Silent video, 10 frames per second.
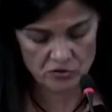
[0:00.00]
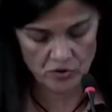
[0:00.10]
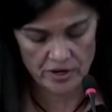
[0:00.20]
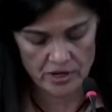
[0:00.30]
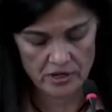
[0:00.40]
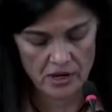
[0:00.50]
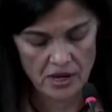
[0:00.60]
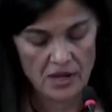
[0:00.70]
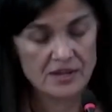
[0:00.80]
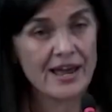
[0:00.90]
drawing
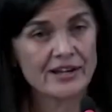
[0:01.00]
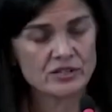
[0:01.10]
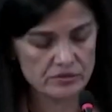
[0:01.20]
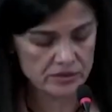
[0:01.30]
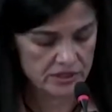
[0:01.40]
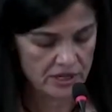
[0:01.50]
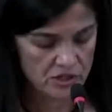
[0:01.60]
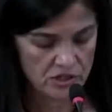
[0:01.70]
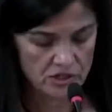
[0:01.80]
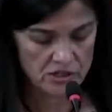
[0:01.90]
national
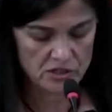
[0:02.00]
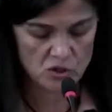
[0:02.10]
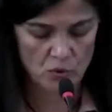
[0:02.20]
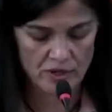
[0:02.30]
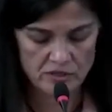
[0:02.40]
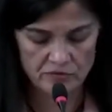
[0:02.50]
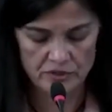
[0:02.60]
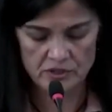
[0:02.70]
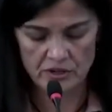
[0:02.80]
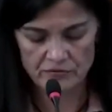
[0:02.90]
attention in its quest for
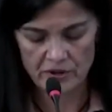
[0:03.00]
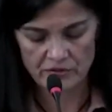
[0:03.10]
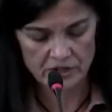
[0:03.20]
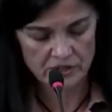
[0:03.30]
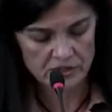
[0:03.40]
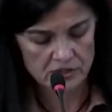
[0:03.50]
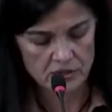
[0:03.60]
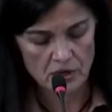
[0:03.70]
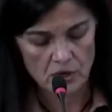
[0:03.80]
self-governance,